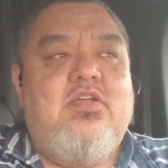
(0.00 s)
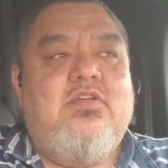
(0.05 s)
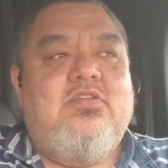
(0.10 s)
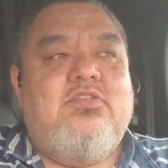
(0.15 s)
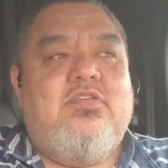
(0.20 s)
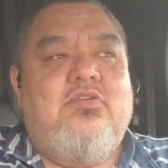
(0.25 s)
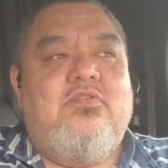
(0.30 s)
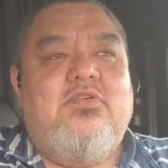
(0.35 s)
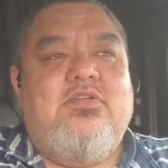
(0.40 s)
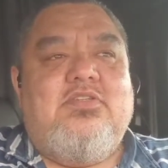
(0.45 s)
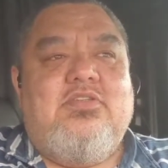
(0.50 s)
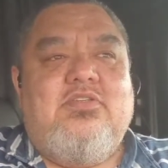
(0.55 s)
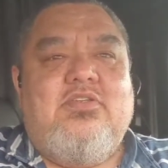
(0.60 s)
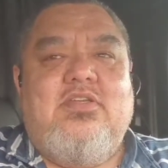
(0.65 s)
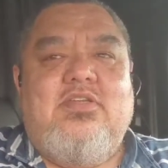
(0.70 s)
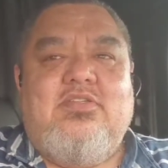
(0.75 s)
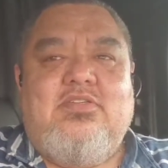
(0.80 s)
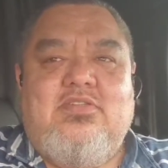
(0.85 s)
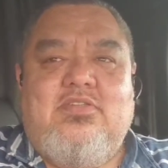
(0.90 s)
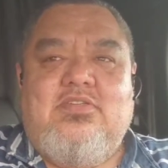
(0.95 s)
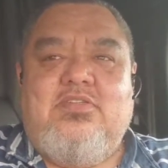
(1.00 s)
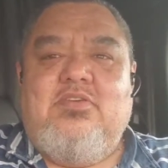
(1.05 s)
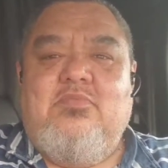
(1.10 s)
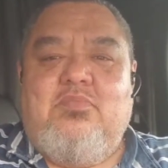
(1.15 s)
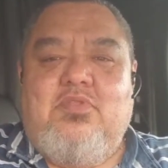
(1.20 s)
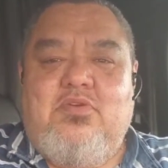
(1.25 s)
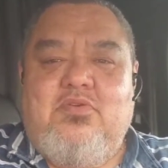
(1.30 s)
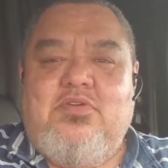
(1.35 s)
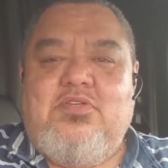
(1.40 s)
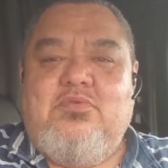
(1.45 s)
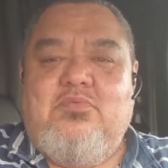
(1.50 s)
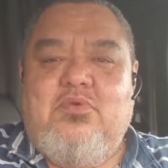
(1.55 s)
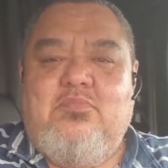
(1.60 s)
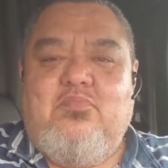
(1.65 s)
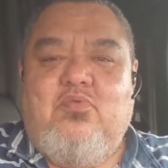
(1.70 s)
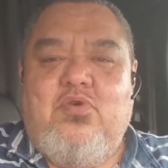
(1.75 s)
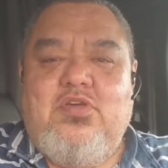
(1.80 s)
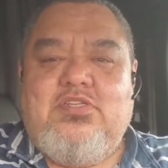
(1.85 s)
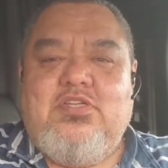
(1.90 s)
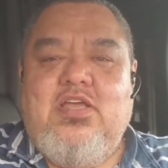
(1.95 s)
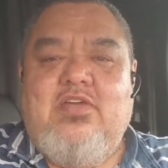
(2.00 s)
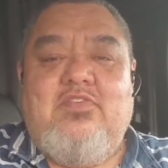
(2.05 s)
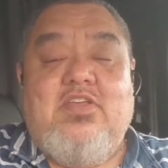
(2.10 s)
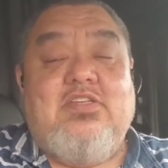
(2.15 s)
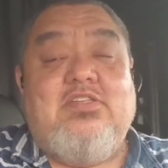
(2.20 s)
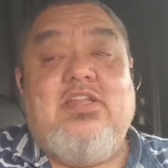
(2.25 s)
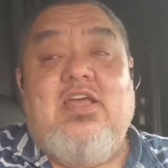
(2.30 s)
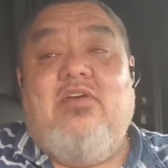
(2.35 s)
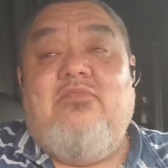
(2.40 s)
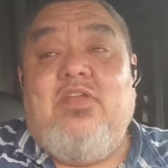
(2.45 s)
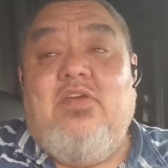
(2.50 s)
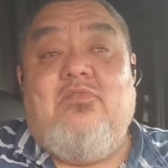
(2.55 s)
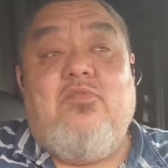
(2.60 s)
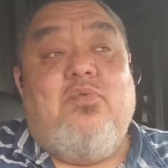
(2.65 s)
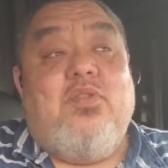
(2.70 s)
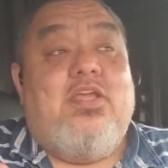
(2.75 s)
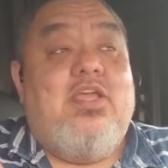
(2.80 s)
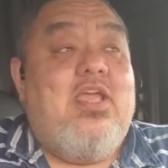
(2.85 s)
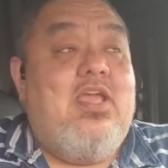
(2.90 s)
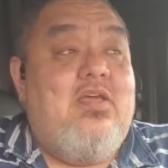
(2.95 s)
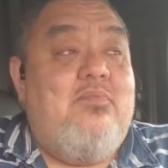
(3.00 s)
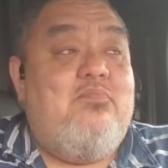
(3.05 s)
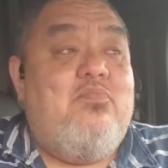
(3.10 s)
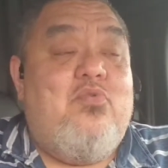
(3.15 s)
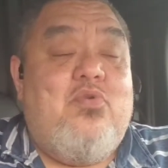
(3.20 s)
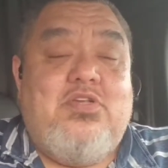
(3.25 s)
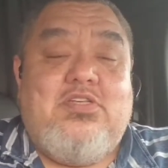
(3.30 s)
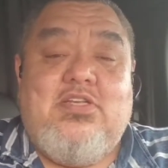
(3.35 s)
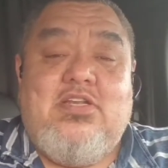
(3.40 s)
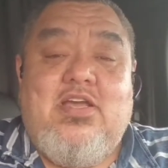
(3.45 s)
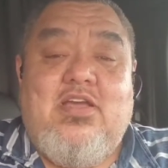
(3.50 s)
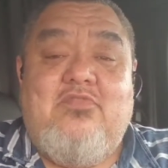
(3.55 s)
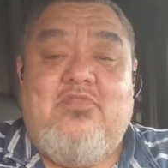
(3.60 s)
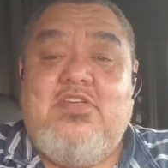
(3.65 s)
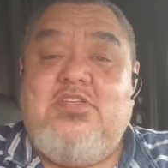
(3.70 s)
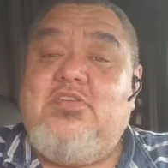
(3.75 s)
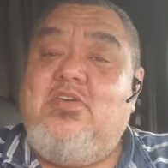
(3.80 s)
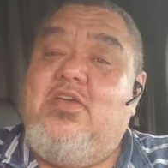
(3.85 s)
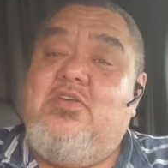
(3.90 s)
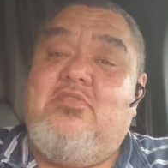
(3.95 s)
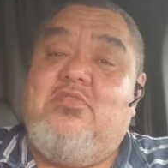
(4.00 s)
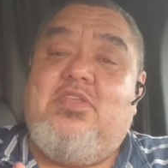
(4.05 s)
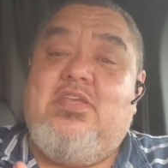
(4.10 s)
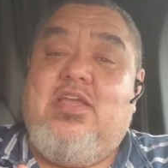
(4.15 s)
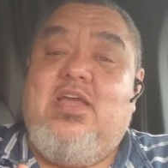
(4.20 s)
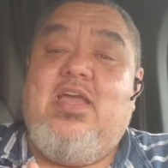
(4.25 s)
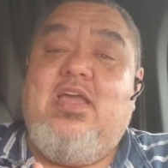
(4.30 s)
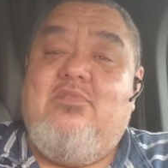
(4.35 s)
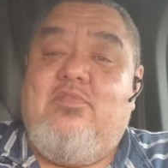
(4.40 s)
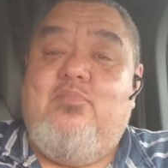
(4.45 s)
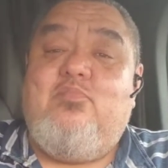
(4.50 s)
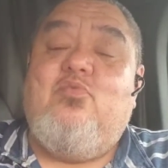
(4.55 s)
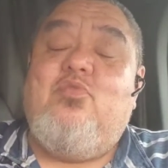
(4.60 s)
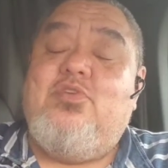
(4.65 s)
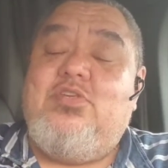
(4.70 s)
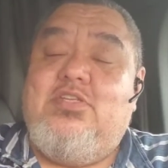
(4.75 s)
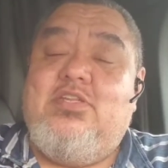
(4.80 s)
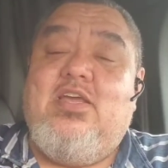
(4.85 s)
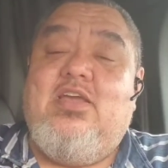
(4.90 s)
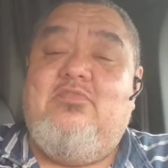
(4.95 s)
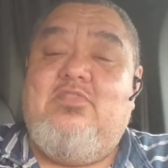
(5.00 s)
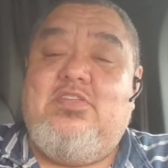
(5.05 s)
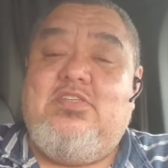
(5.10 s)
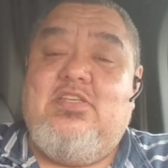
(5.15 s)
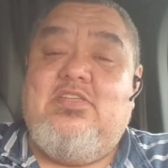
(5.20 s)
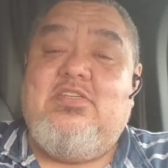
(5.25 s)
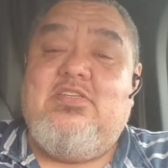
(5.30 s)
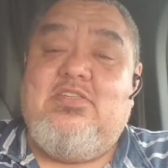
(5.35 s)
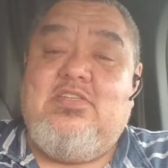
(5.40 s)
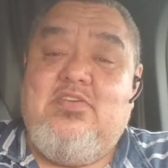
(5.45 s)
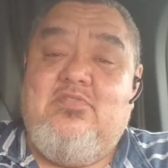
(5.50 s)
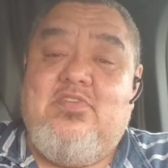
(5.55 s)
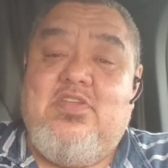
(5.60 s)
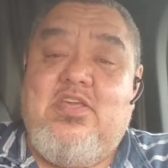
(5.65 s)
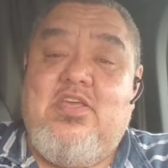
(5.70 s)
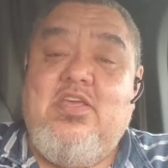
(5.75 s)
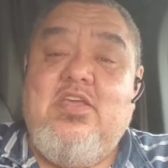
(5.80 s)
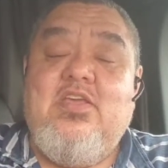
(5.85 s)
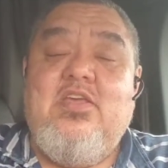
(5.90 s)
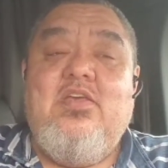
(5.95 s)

So it's similar to what poison ivy is. Now, I've never really had poison ivy, so I don't think I have a poison ivy sensitivity.